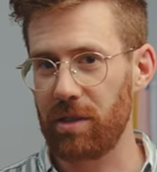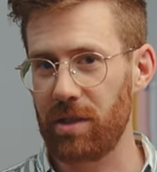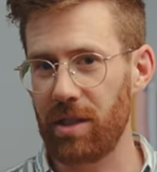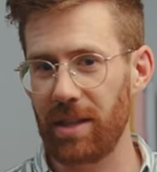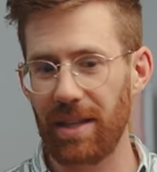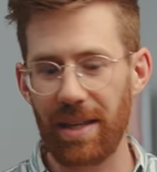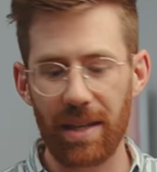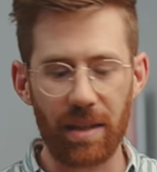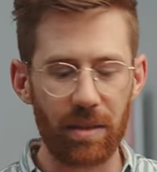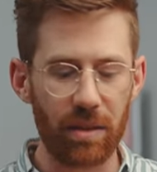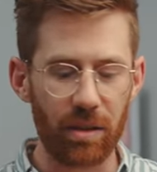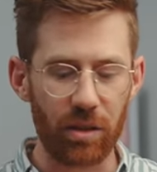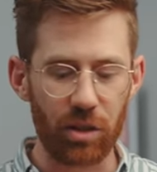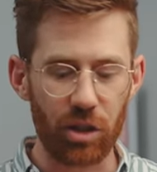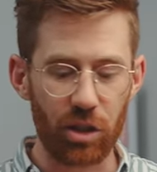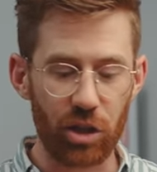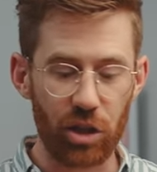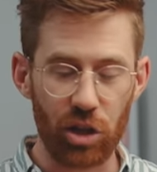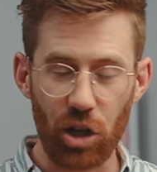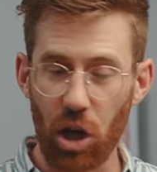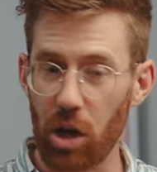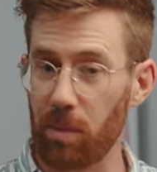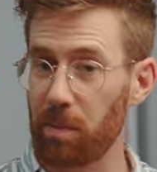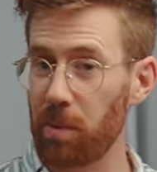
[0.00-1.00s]
To get the
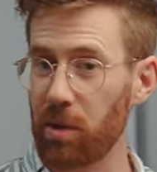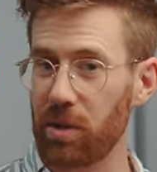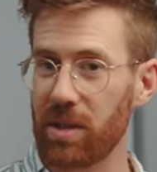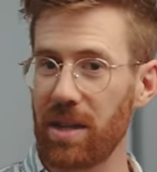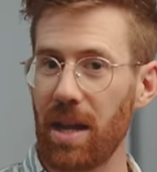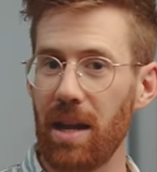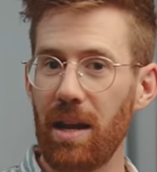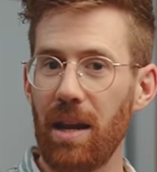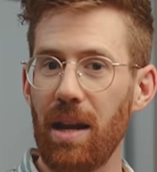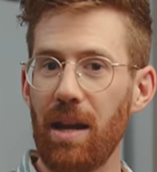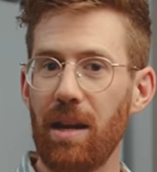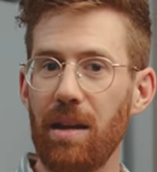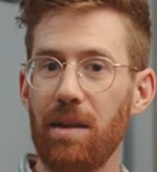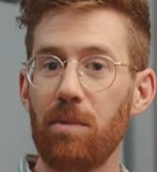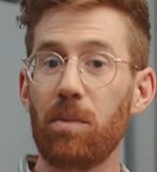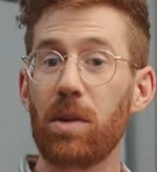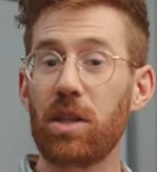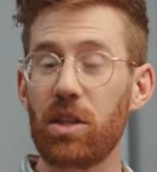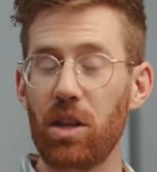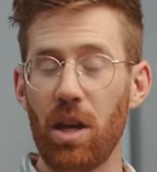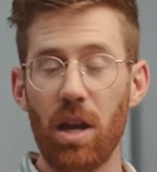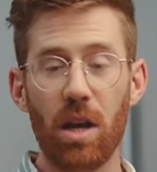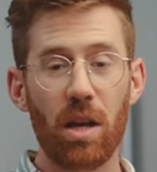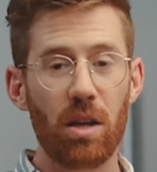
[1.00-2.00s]
sharper 1080,
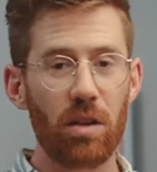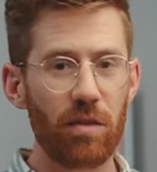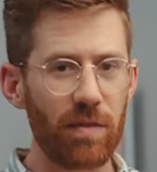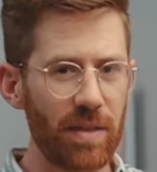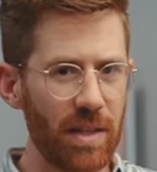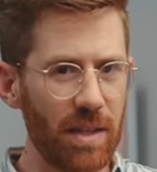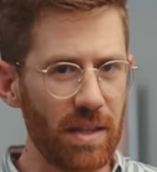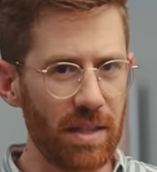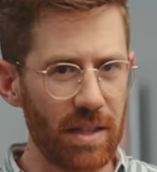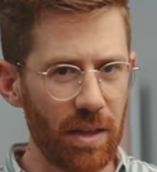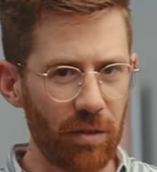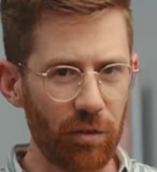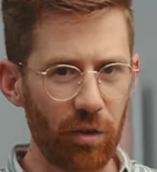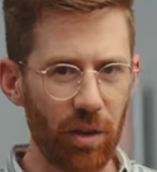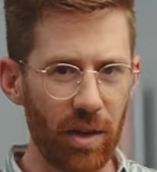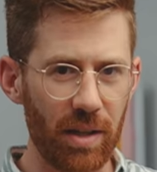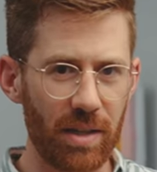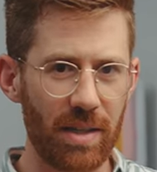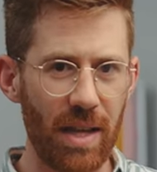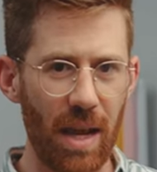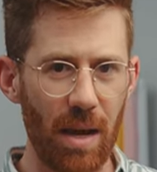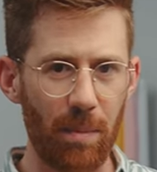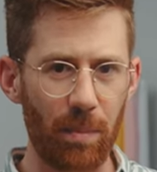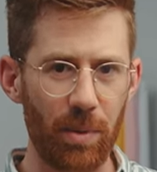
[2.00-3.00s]
which you've seen different
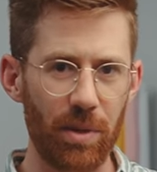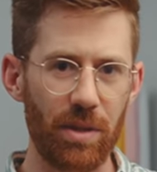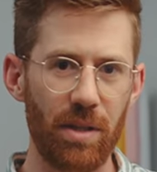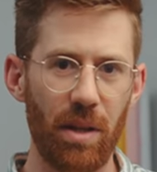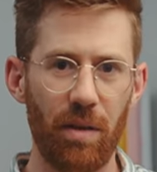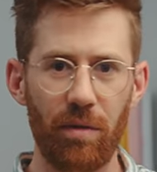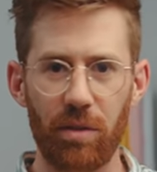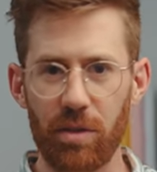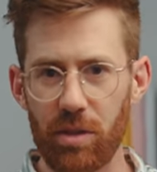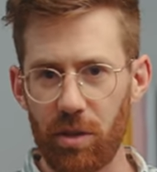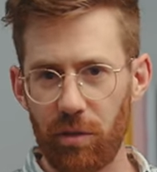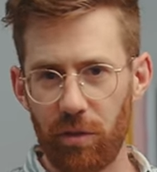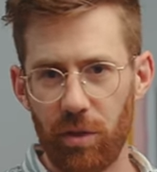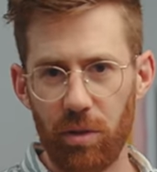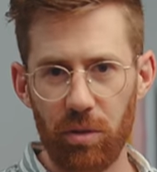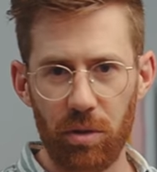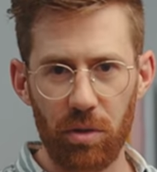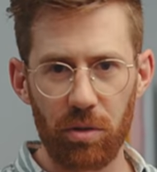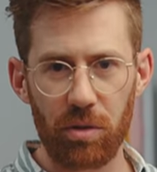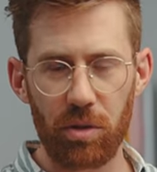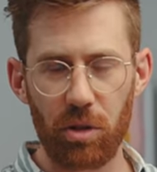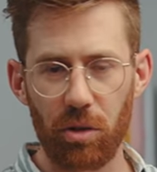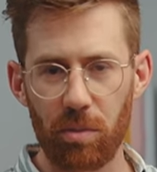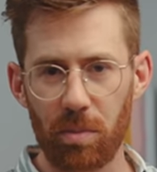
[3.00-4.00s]
examples of, there's a few
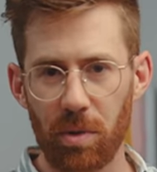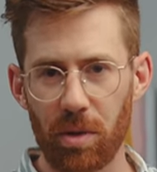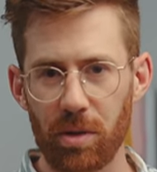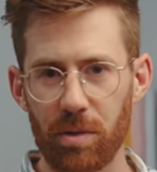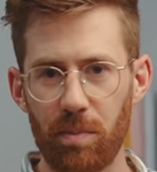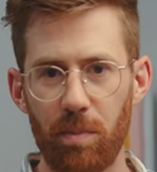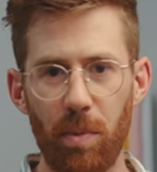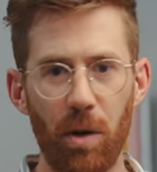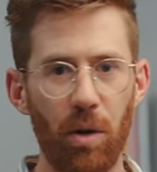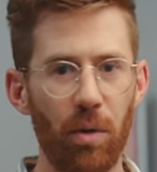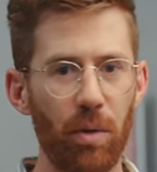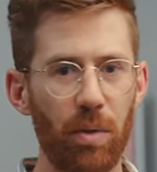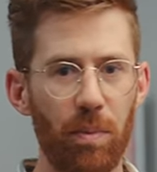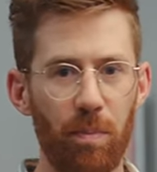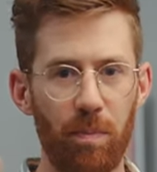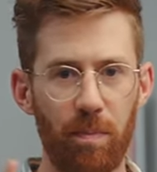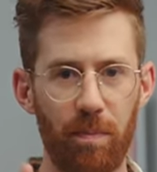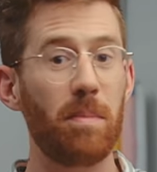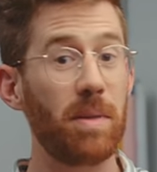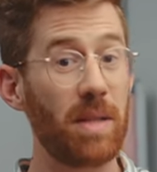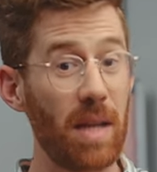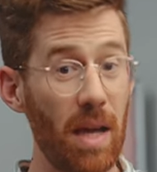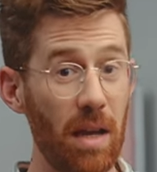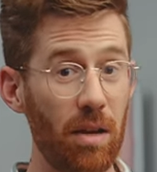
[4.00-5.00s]
YouTubers, both
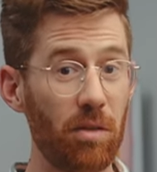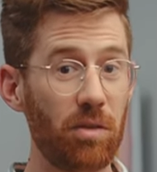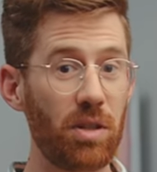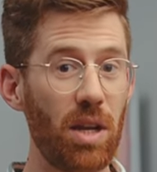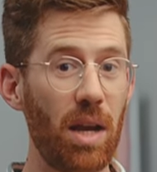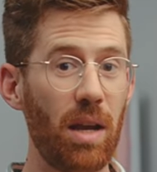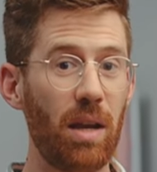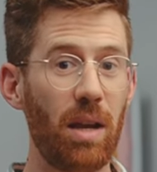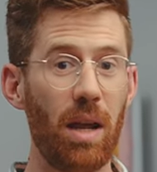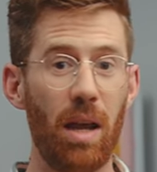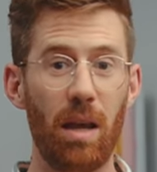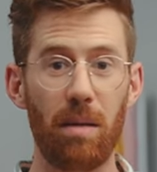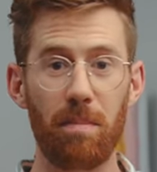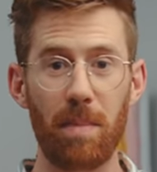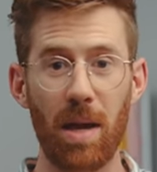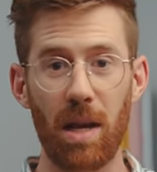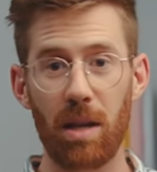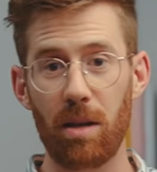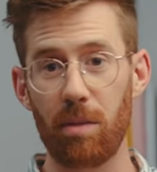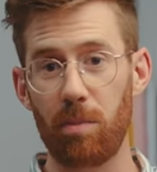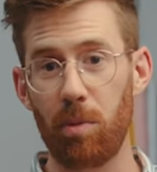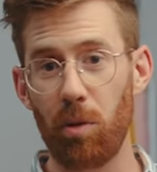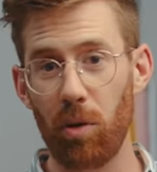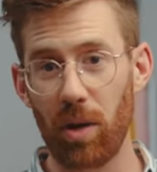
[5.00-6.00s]
PotatoJet and
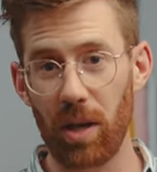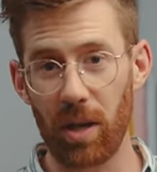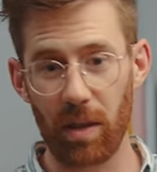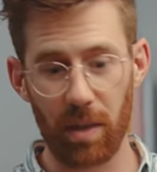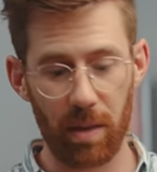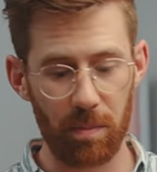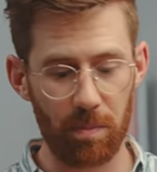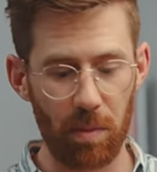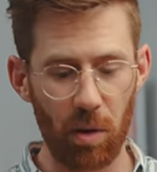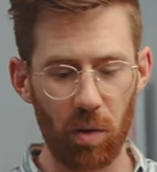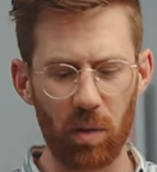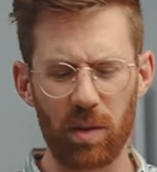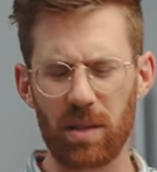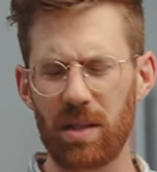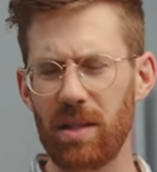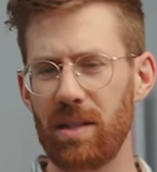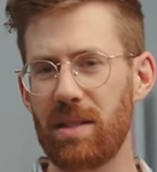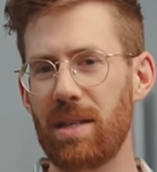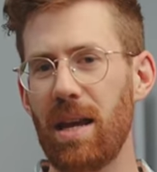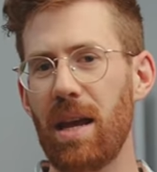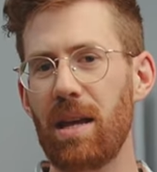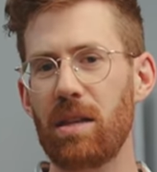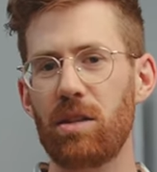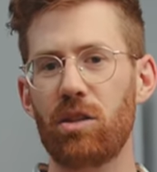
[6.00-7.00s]
Matty Hapoya, they both
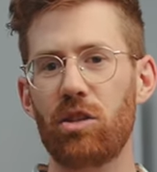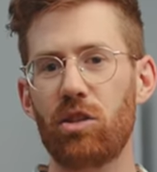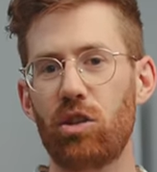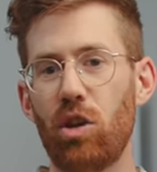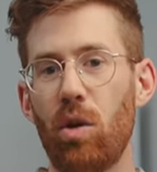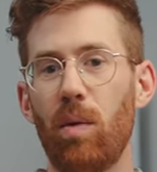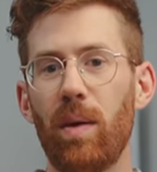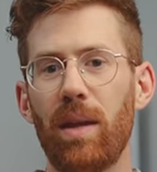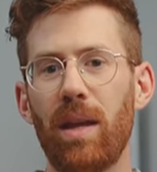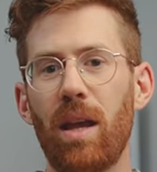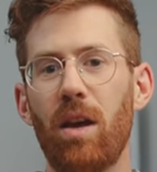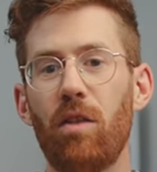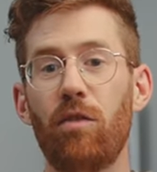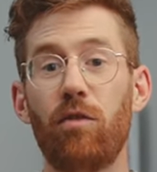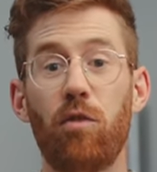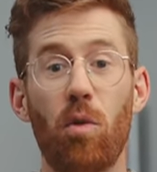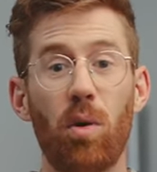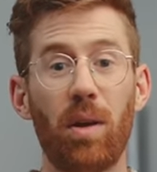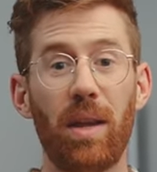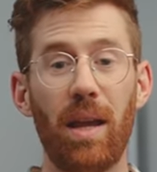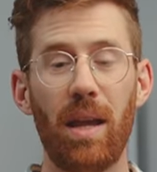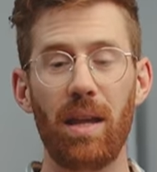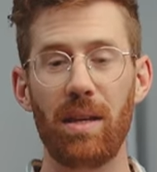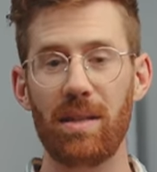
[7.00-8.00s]
did tests showing how
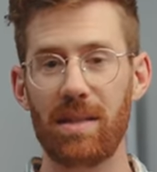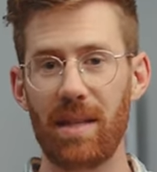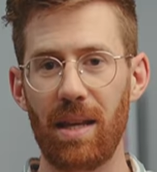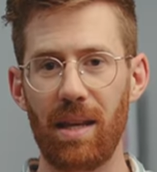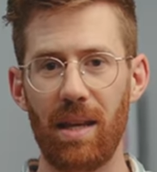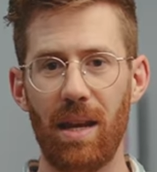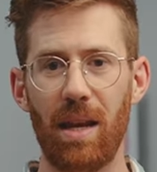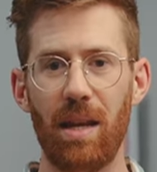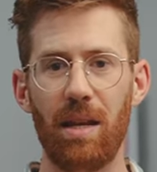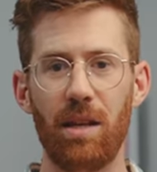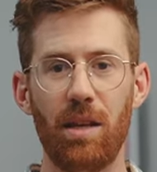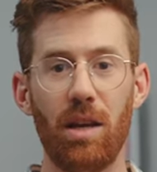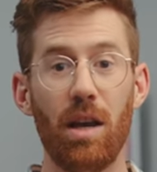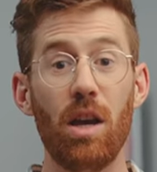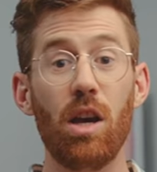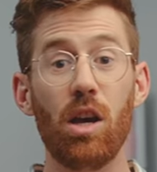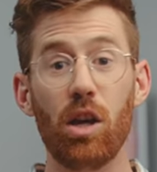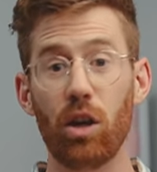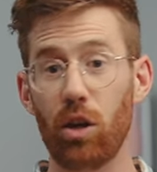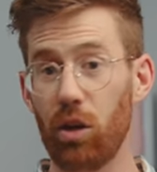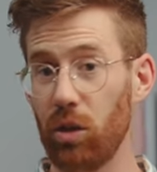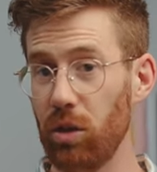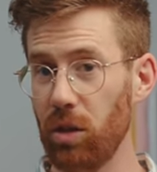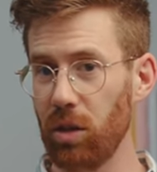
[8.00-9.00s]
4K and 1080
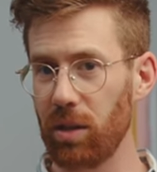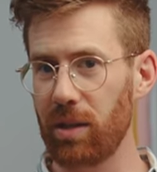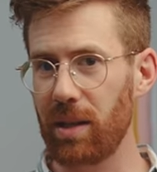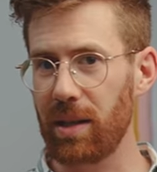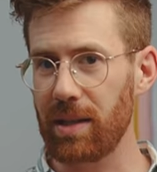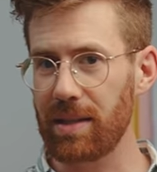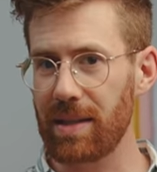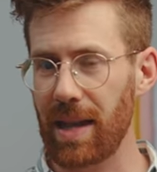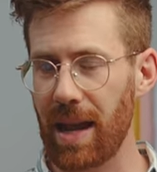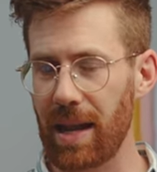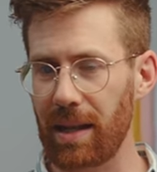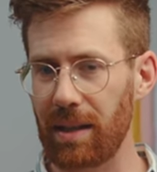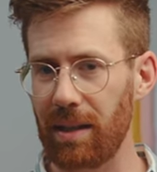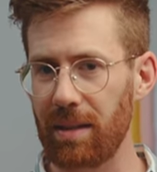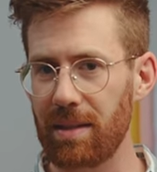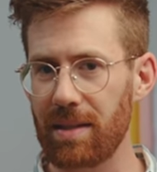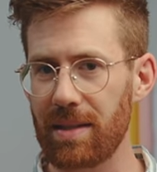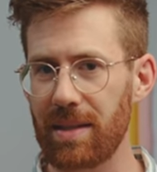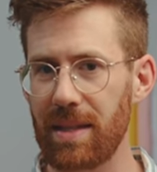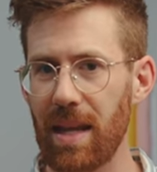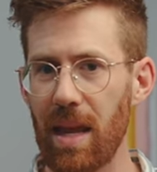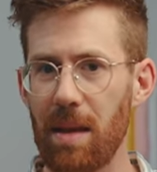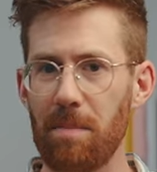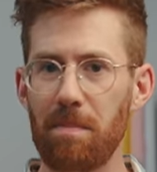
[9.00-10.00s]
could look exactly the
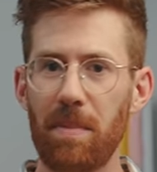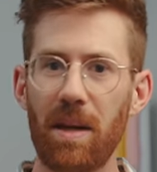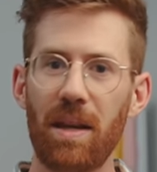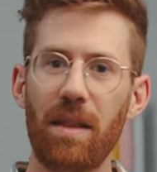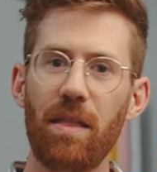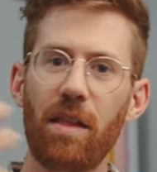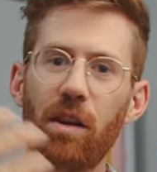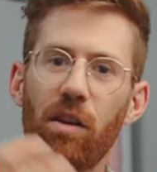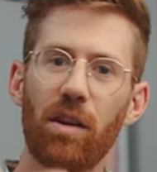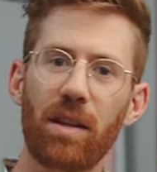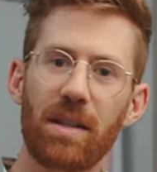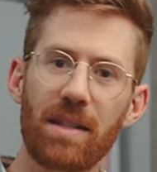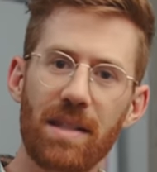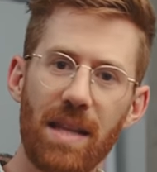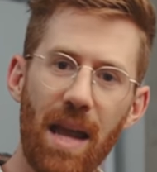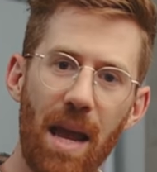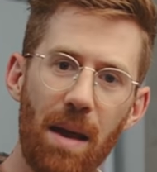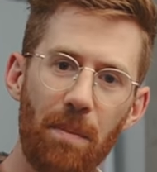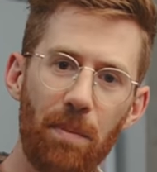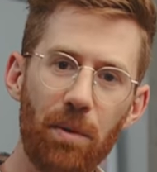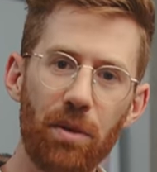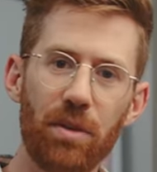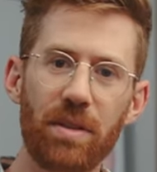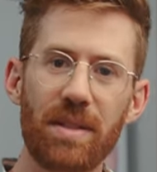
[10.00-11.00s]
same, but in their
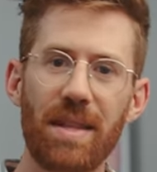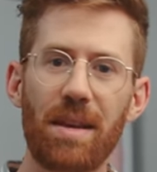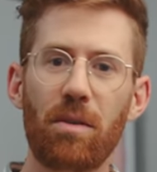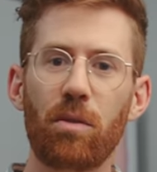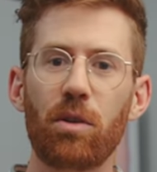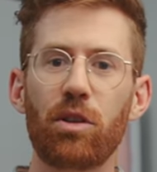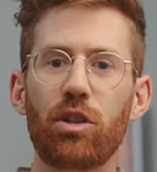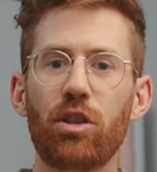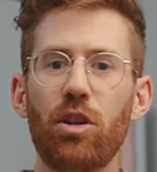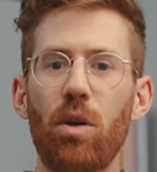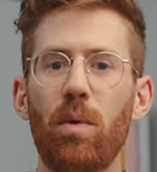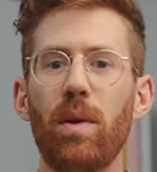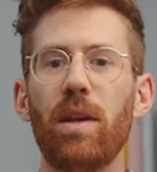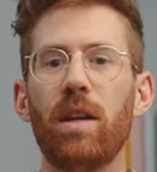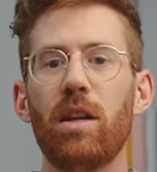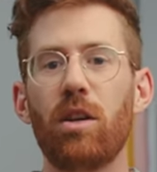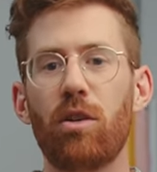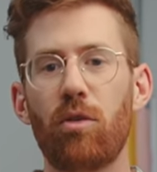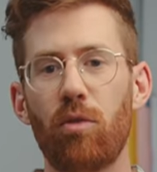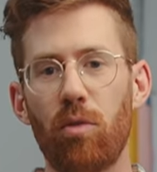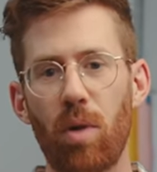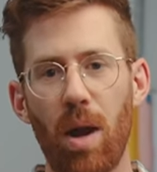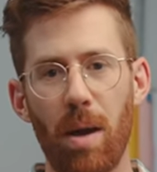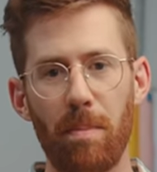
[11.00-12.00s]
examples, they were showing it
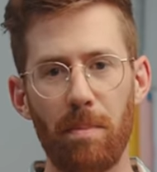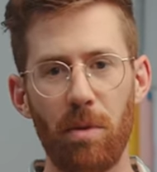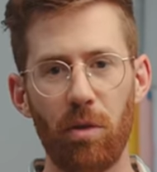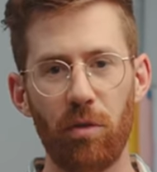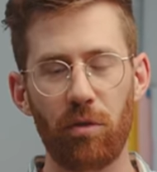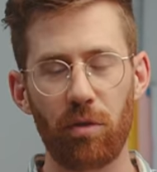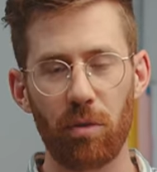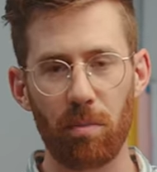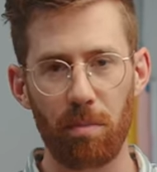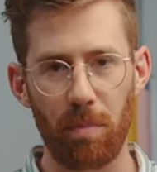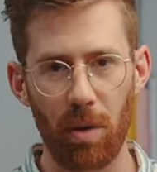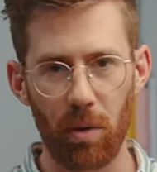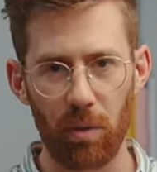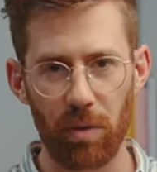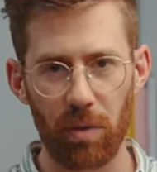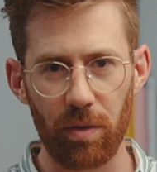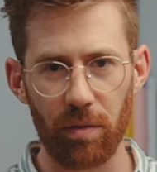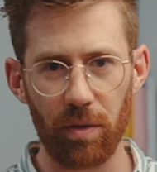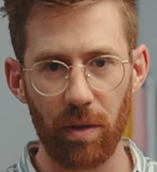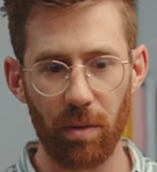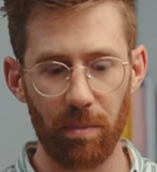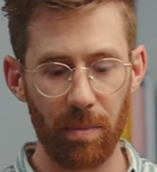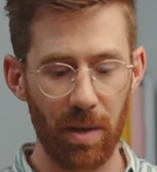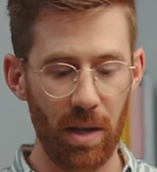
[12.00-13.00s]
in crop mode for both
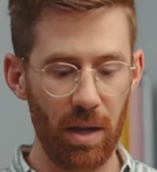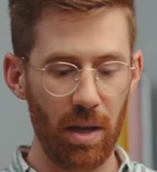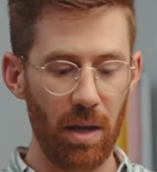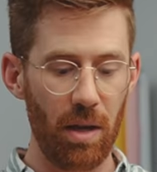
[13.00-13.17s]
of them.